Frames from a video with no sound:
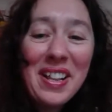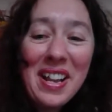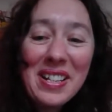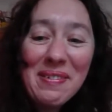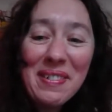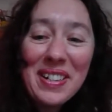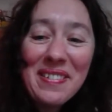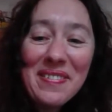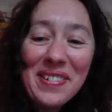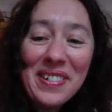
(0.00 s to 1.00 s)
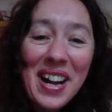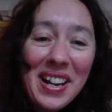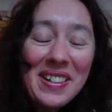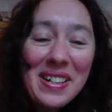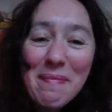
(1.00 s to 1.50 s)
That's wonderful.
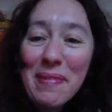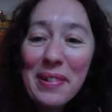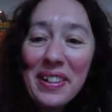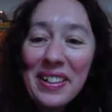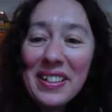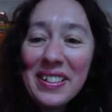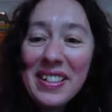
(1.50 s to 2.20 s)
Hello, Deborah.